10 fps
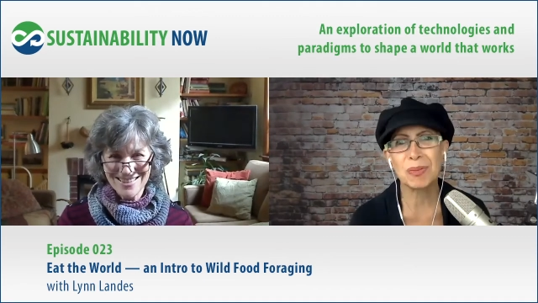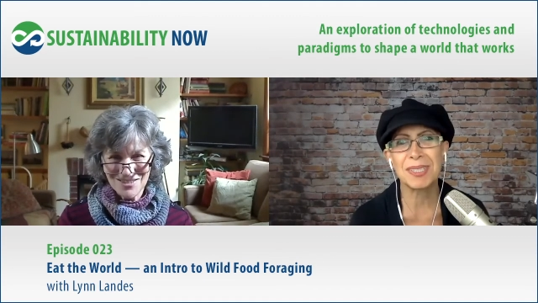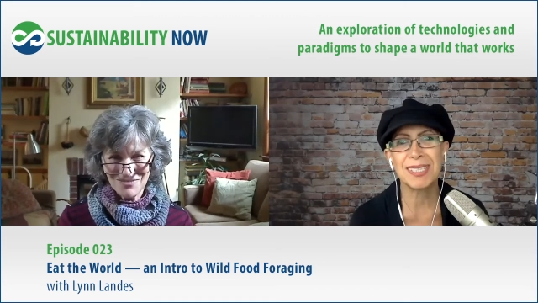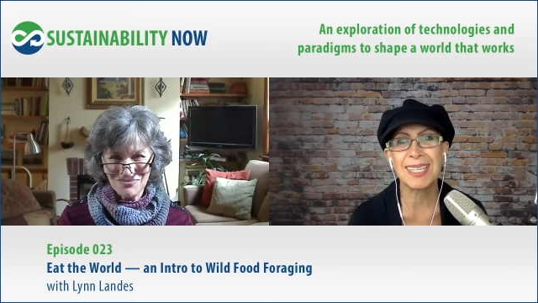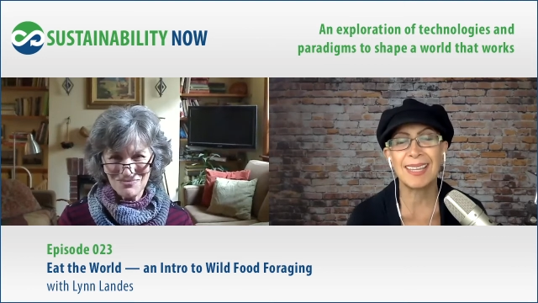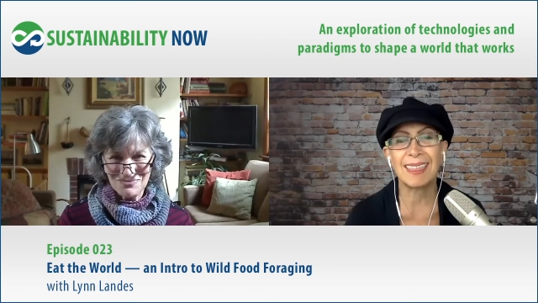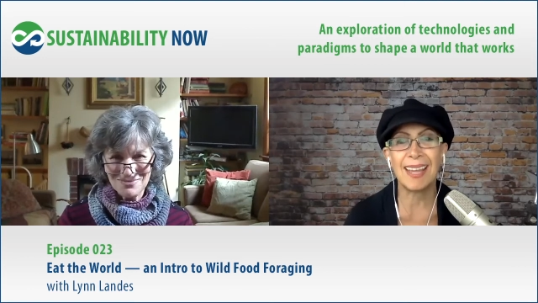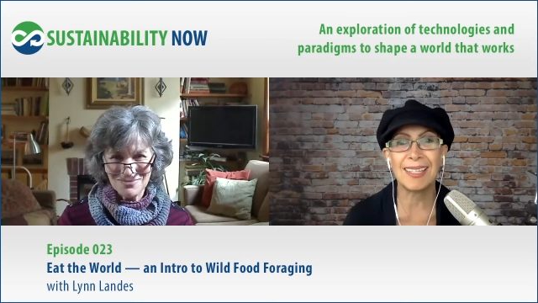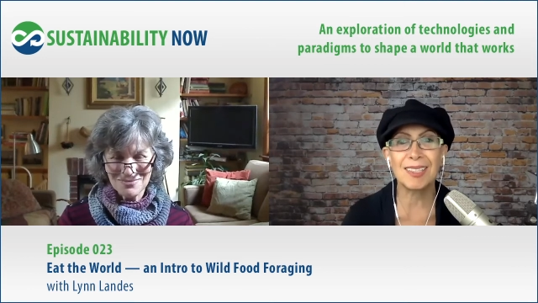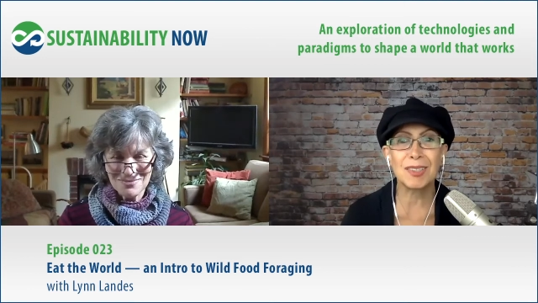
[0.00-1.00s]
Speaker 1: want to say
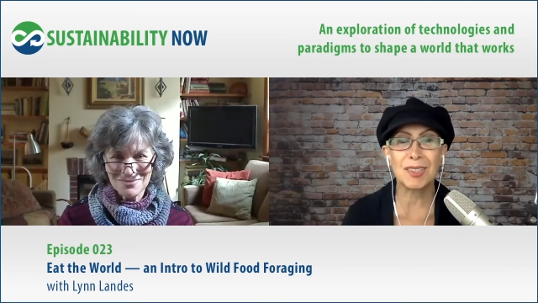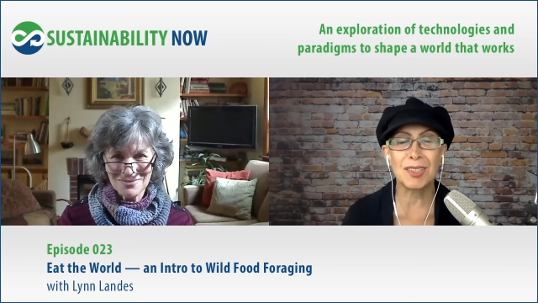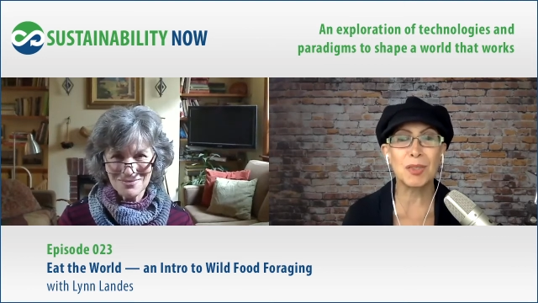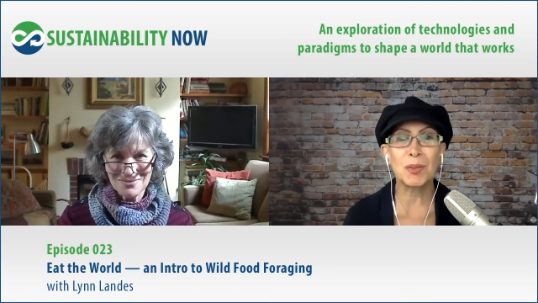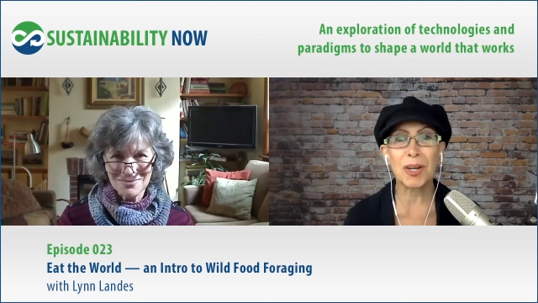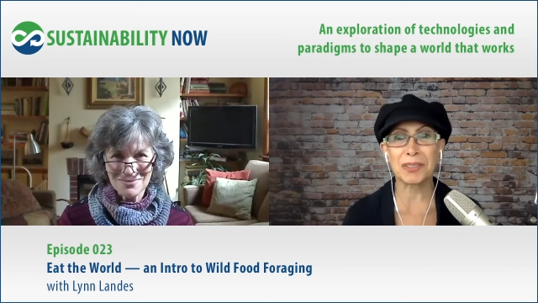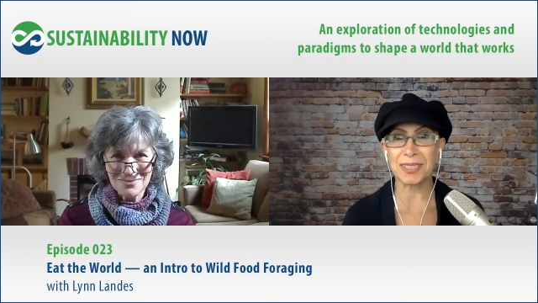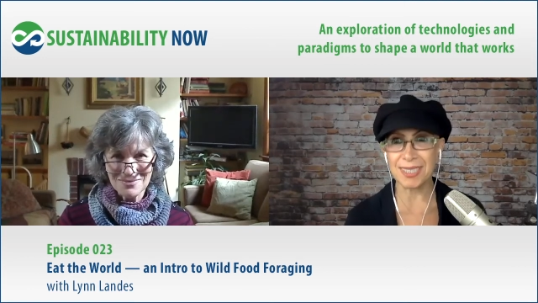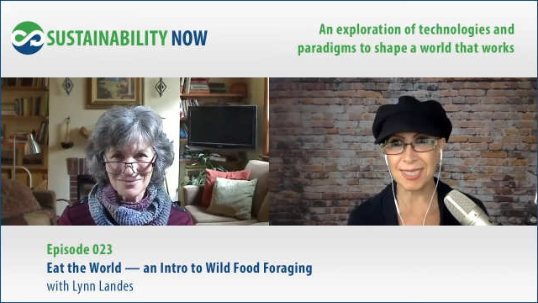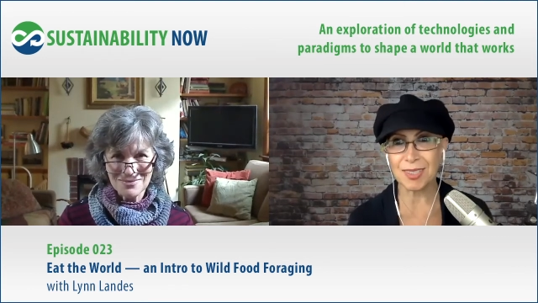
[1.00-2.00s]
thank you to you, our
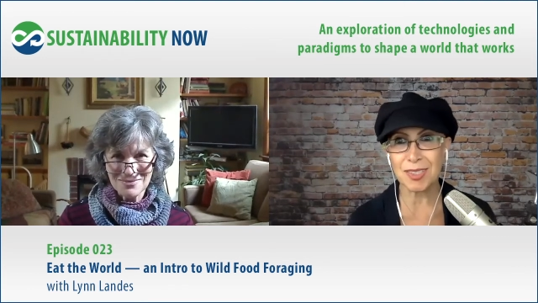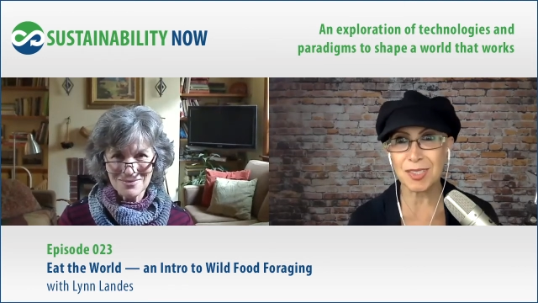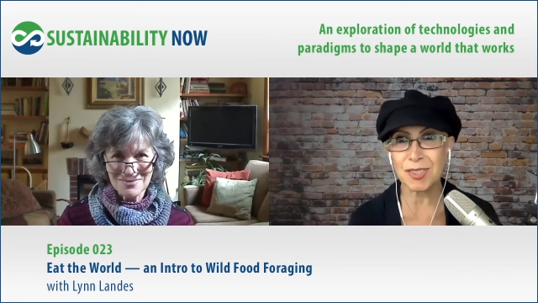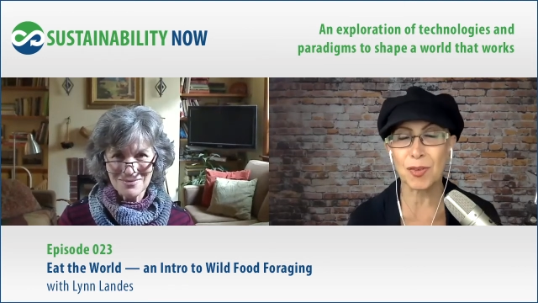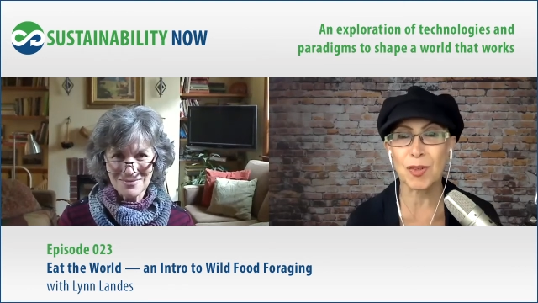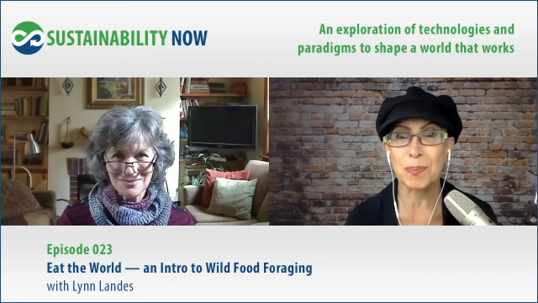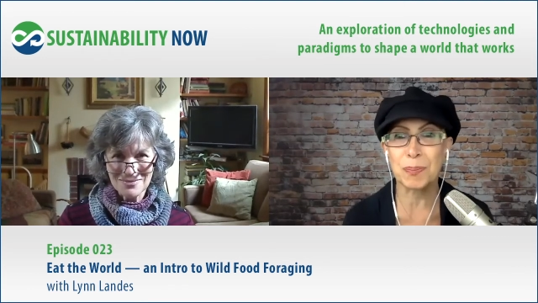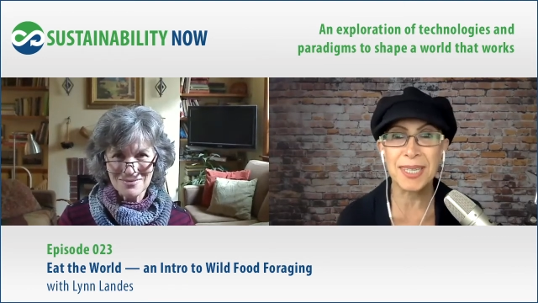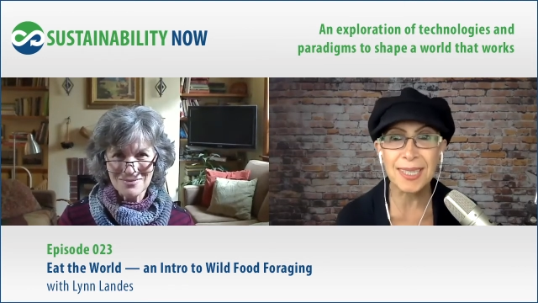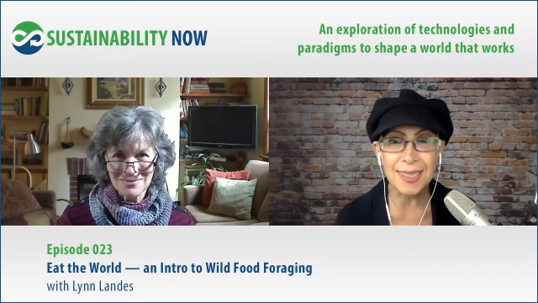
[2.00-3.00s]
listeners, for
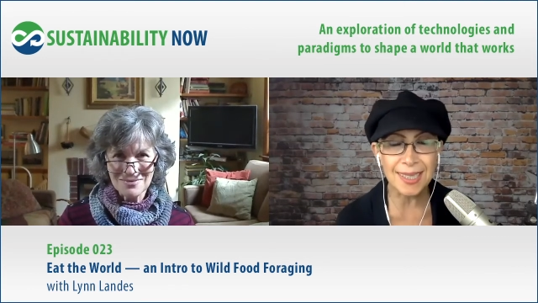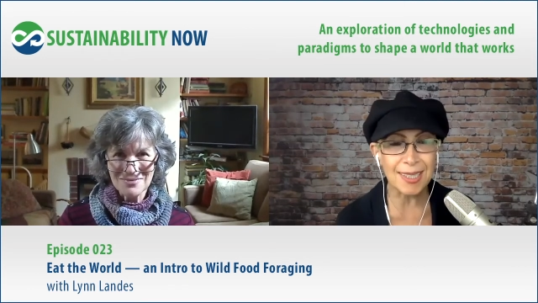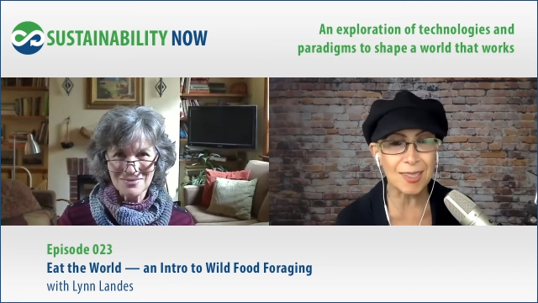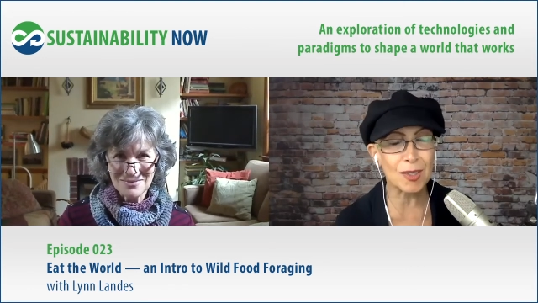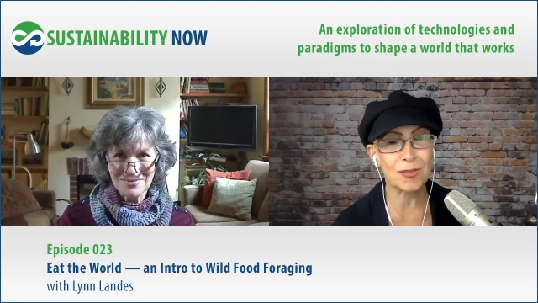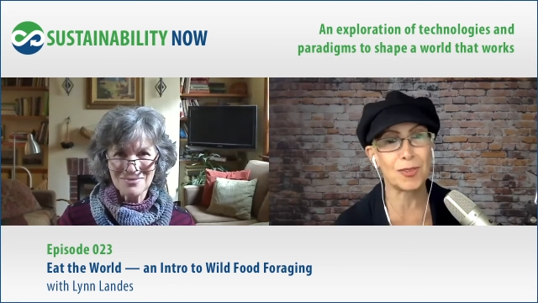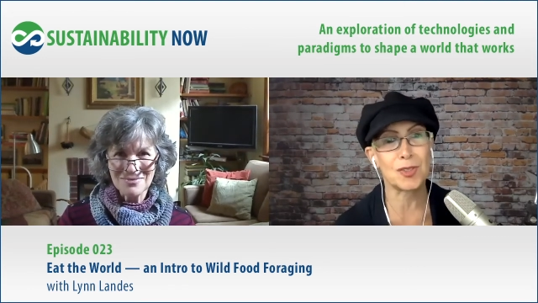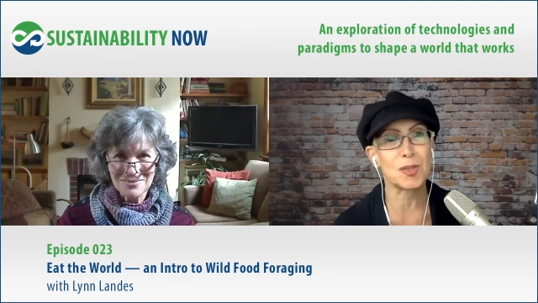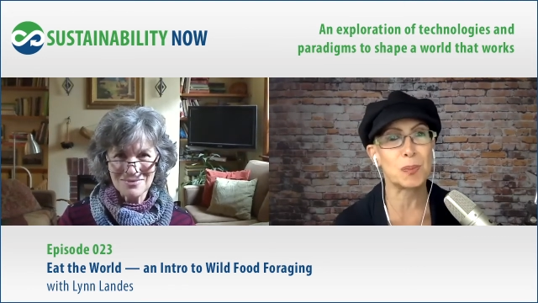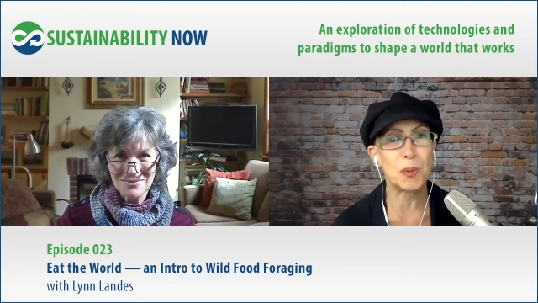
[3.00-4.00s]
being here, for
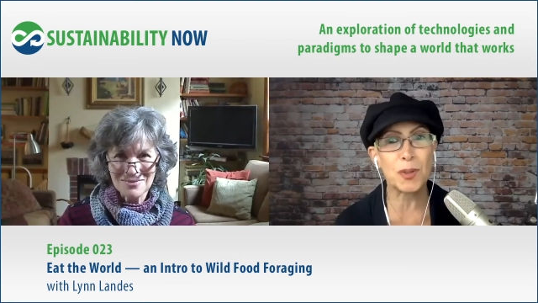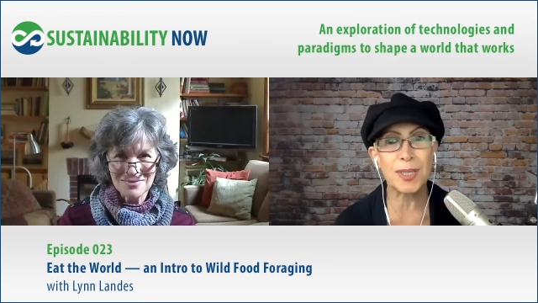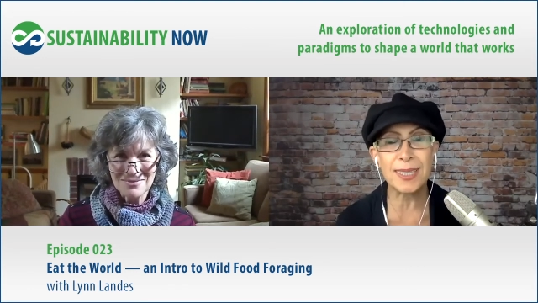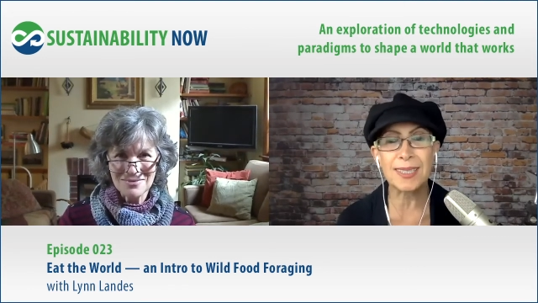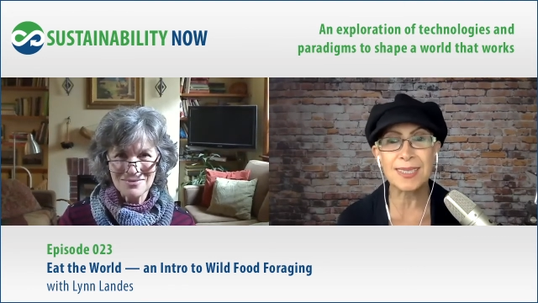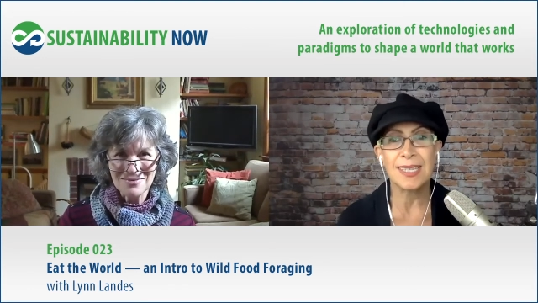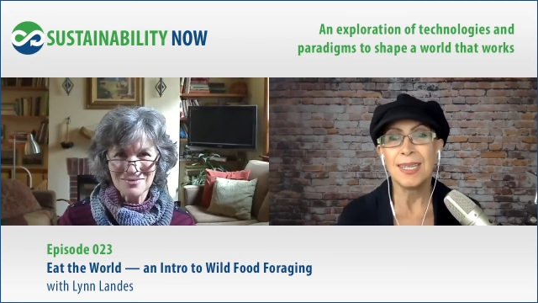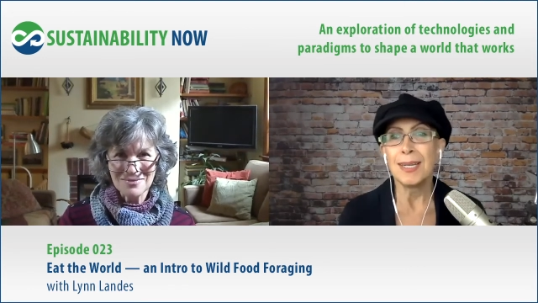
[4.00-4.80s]
supporting us.